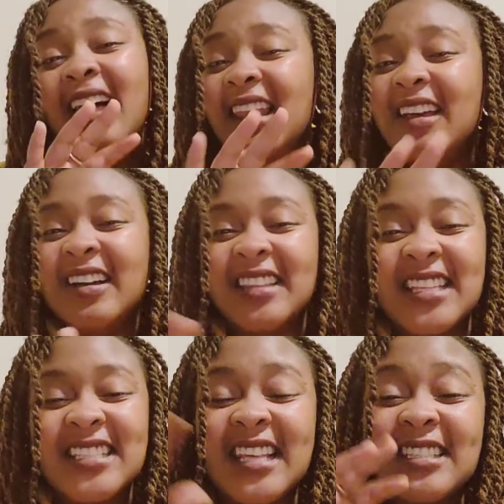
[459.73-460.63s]

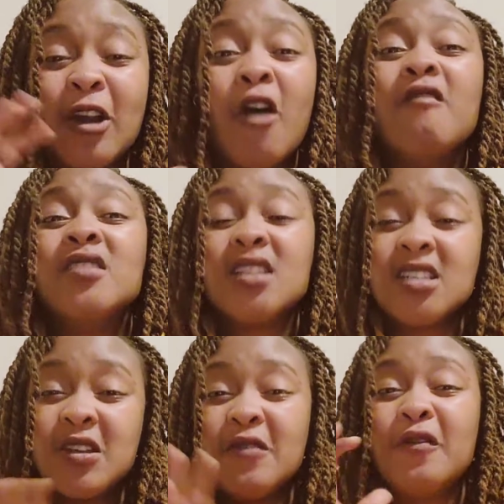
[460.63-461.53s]
Look, that's a
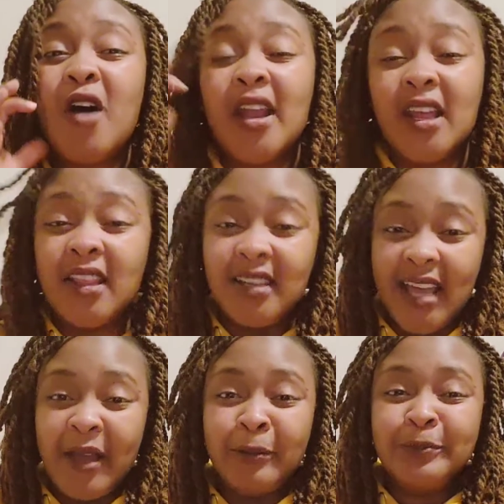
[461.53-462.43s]
conversation for another
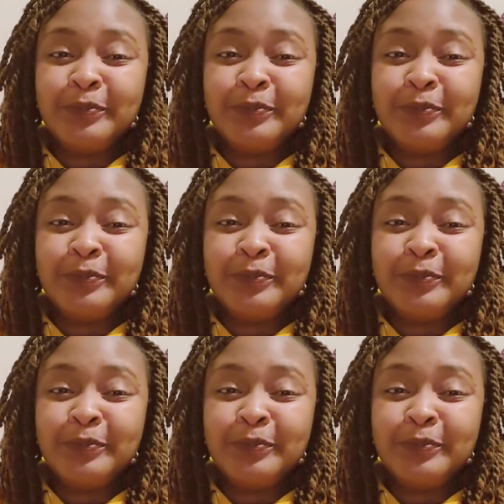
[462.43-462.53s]
day.